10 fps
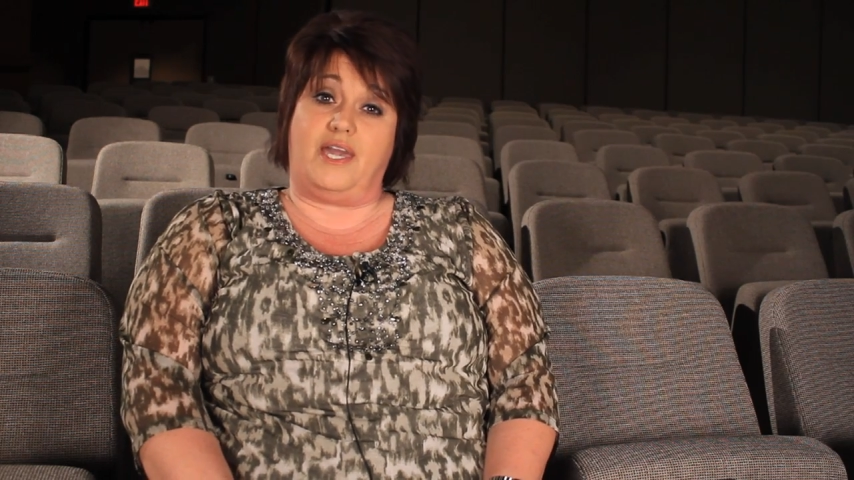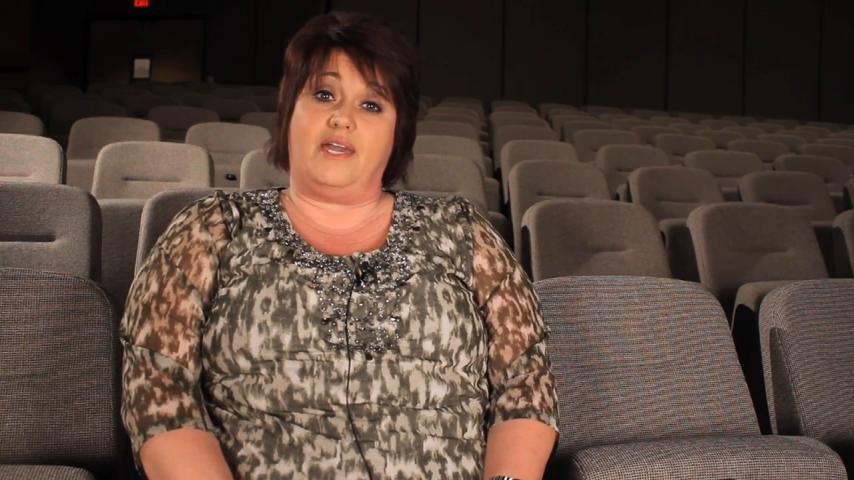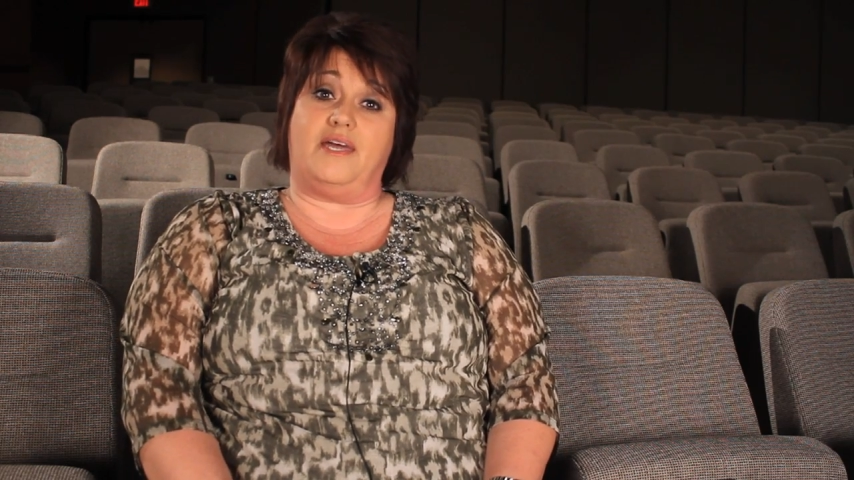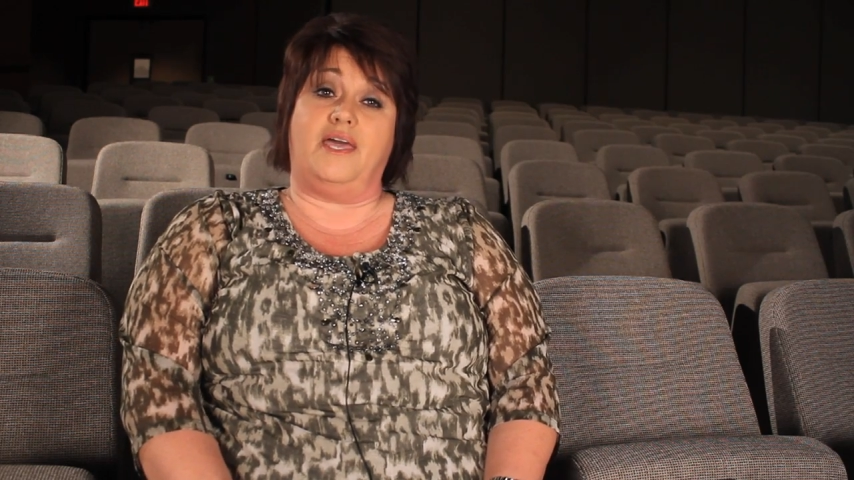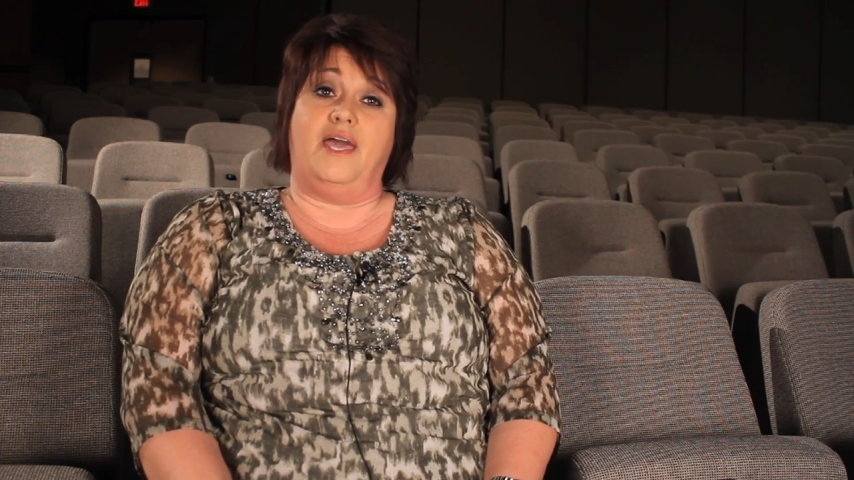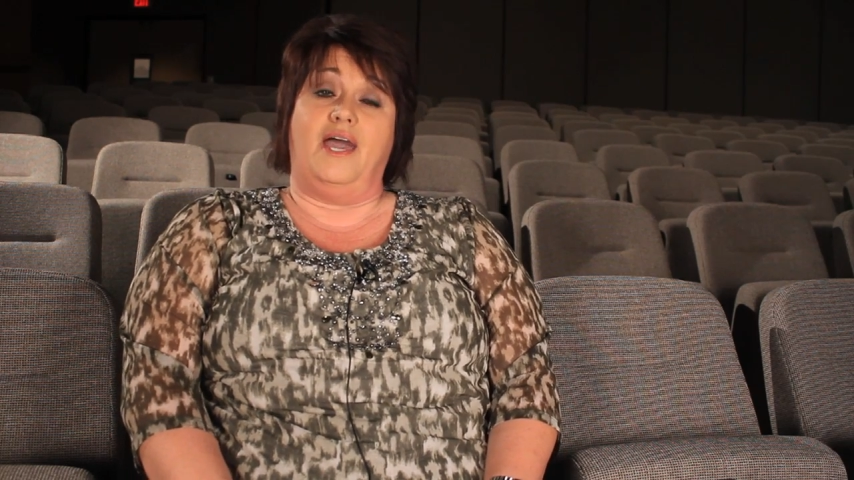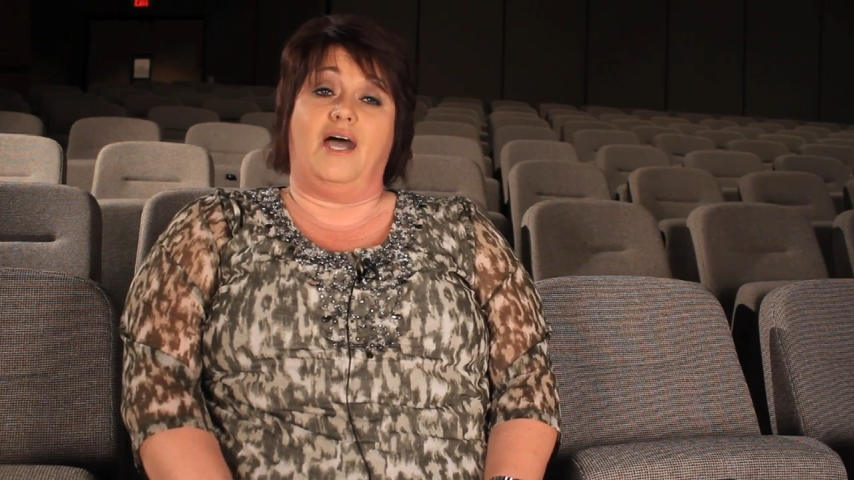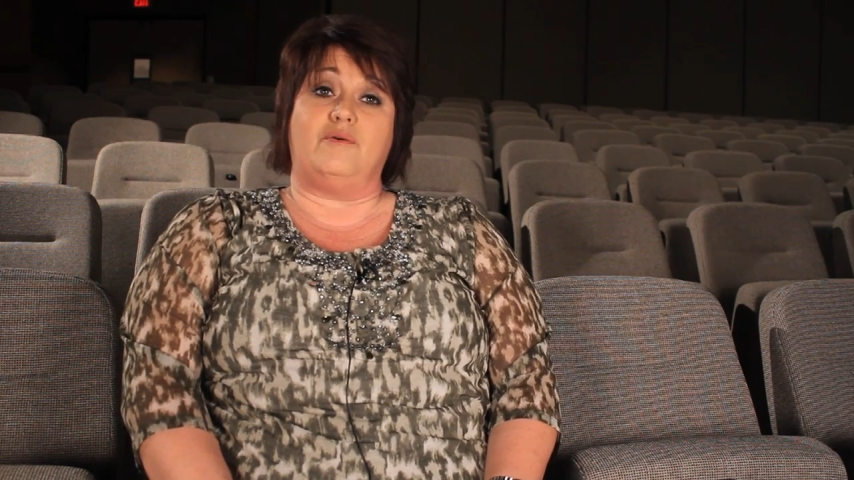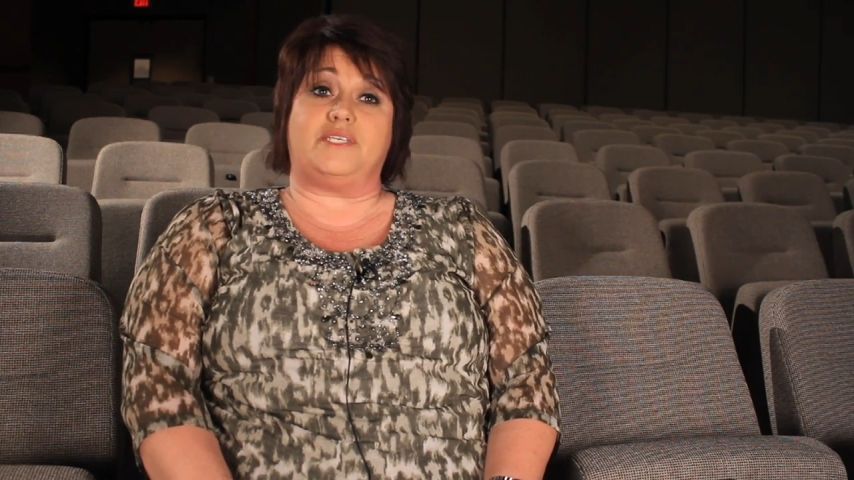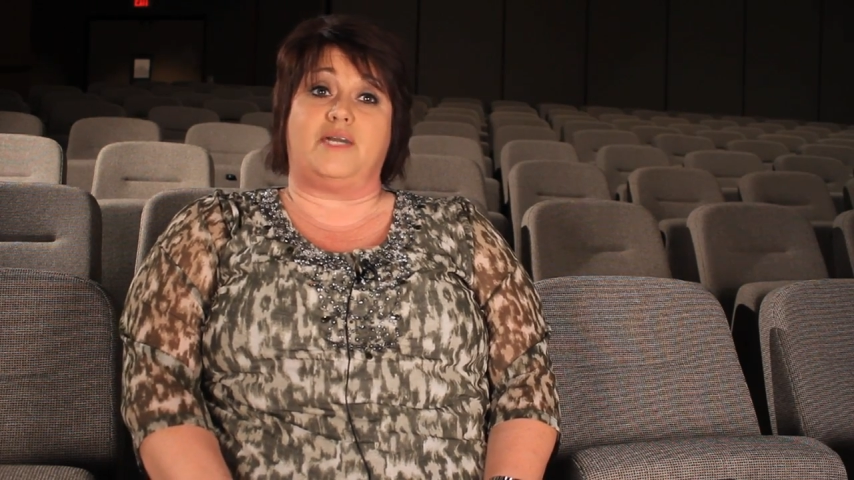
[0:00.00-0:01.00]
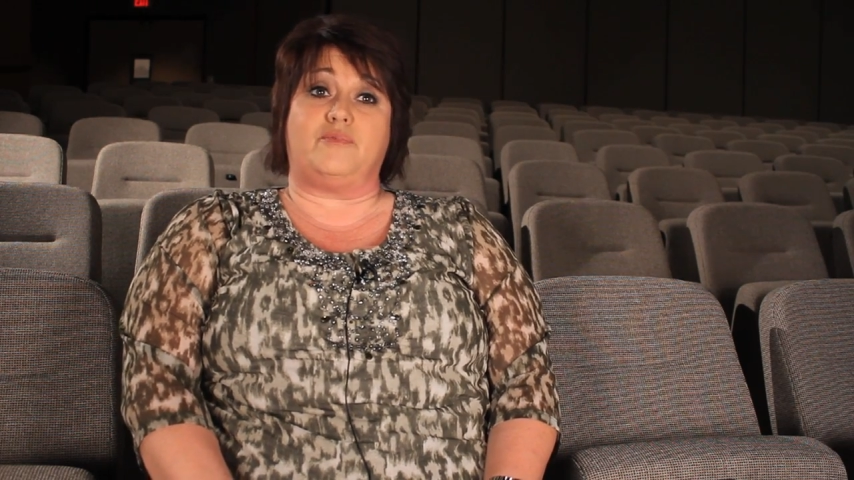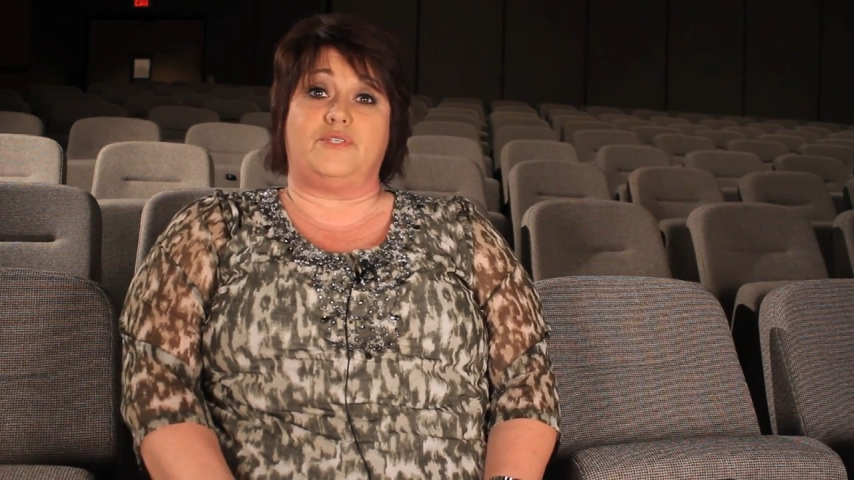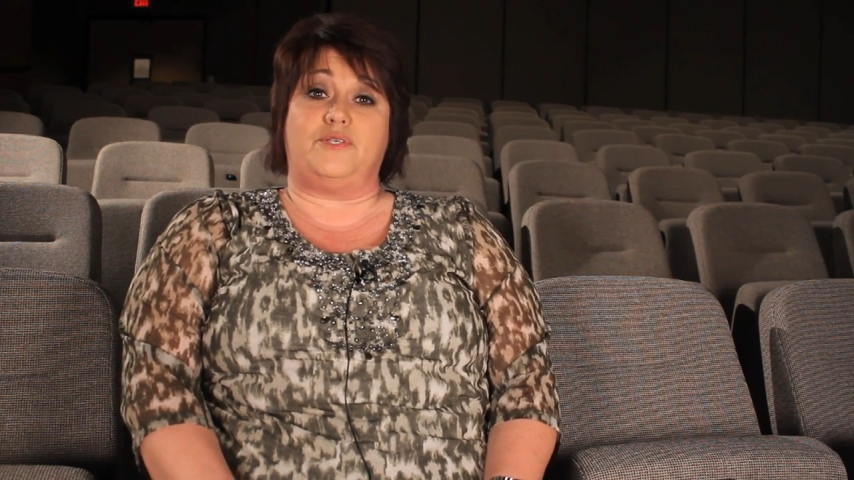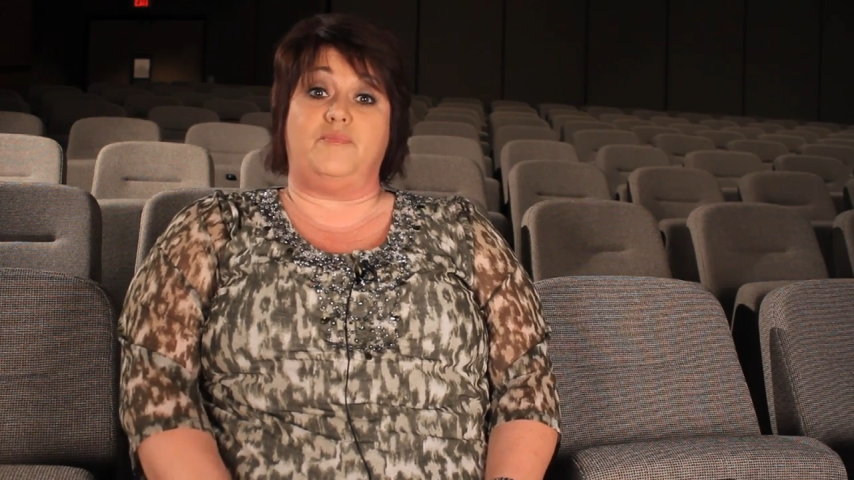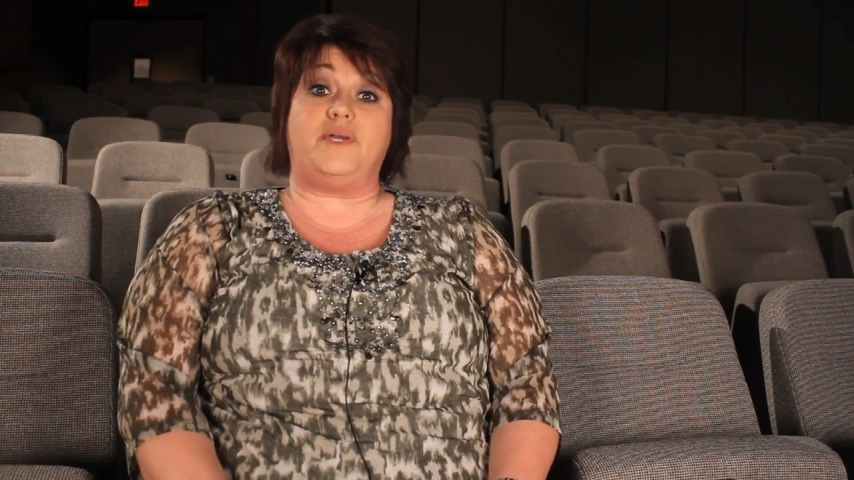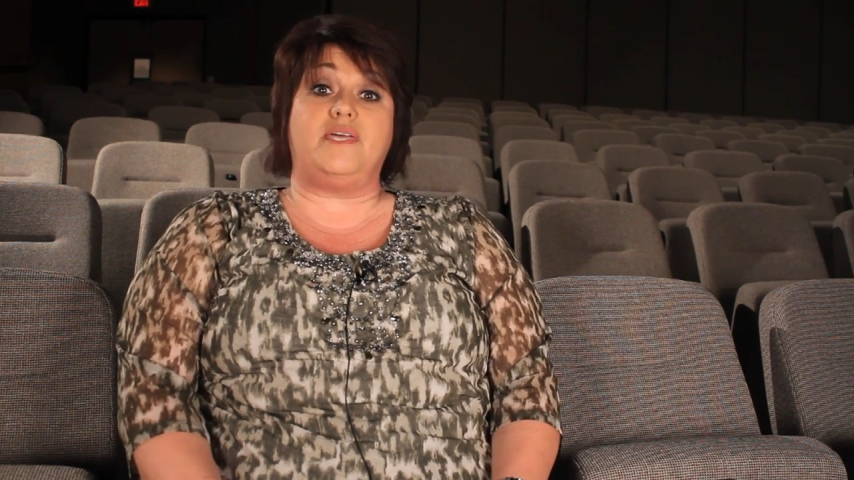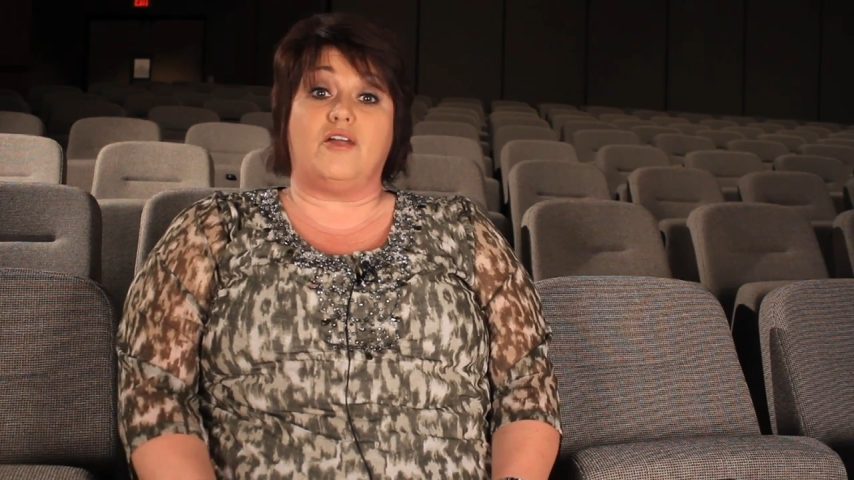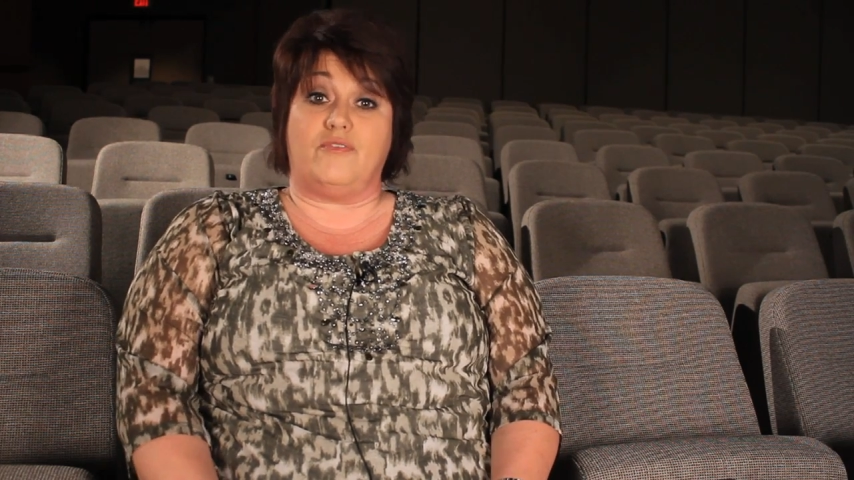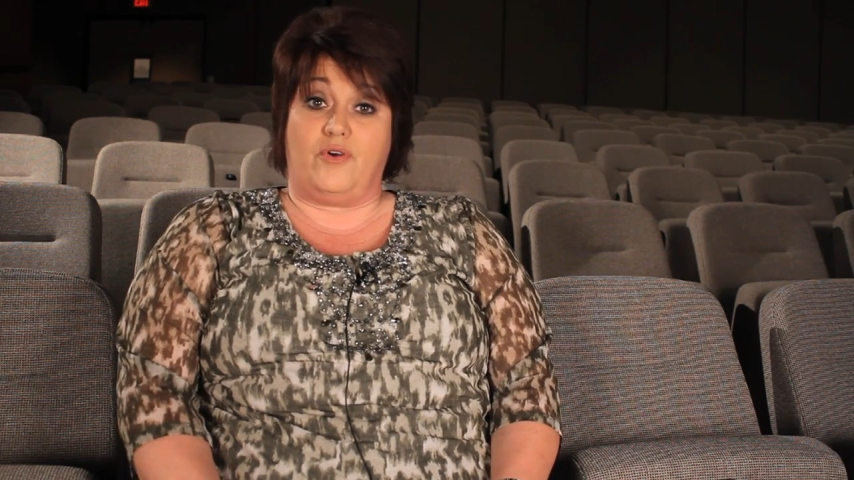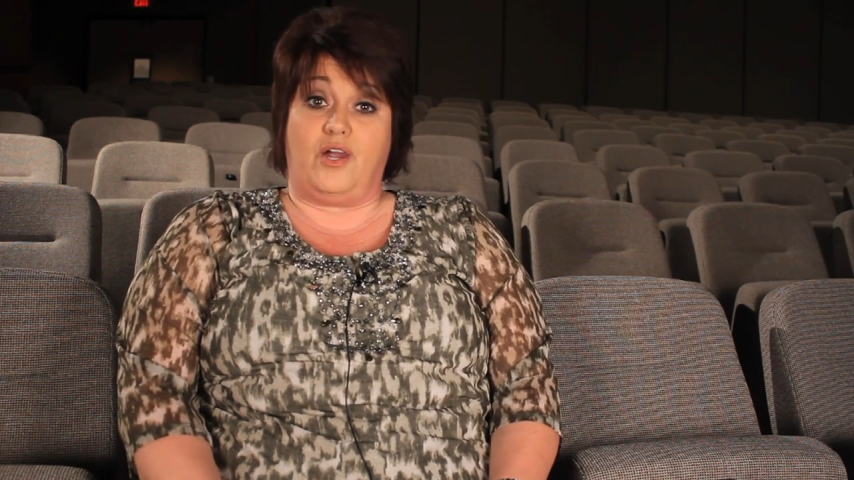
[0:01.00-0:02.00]
and I was able to be
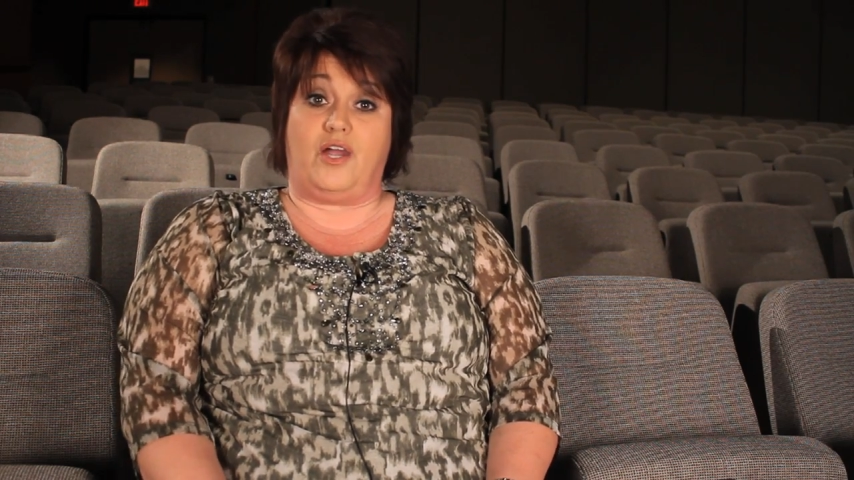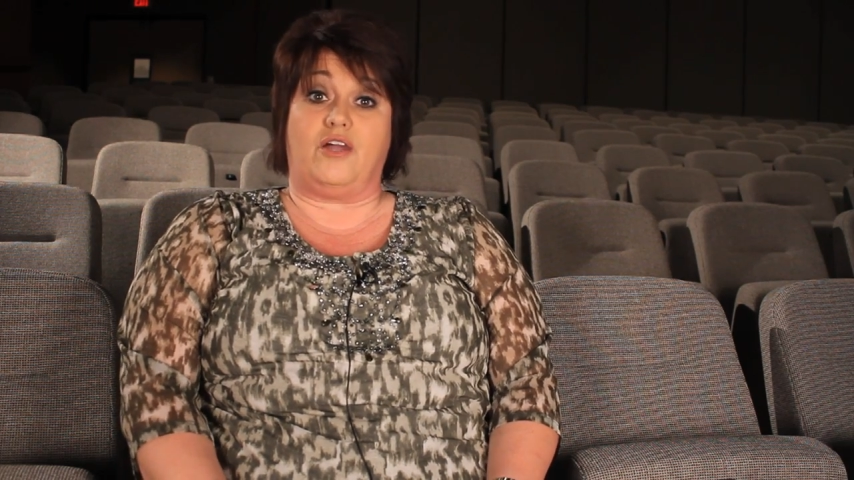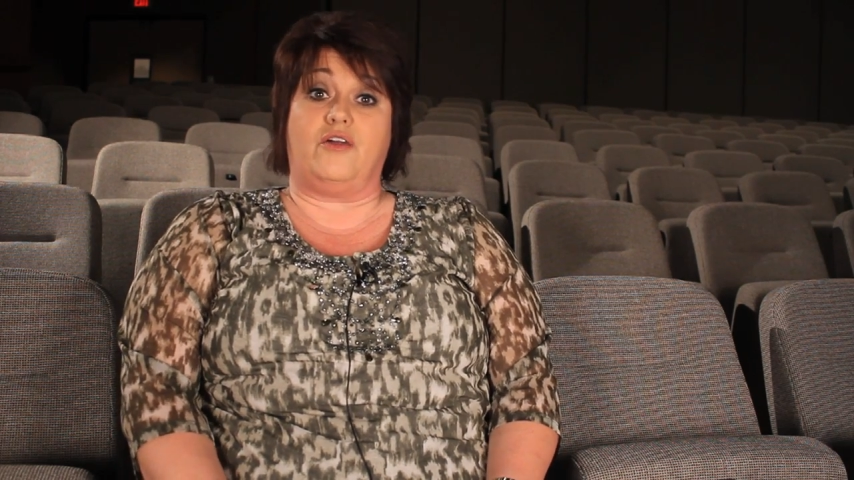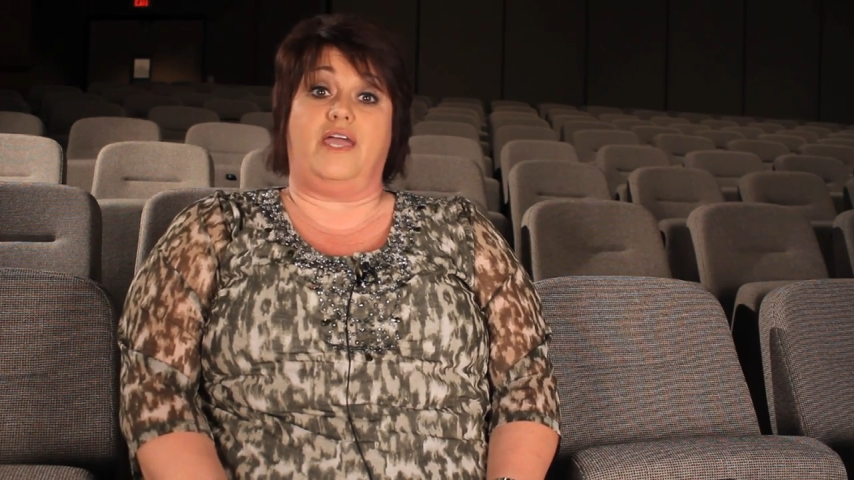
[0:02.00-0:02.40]
there for her,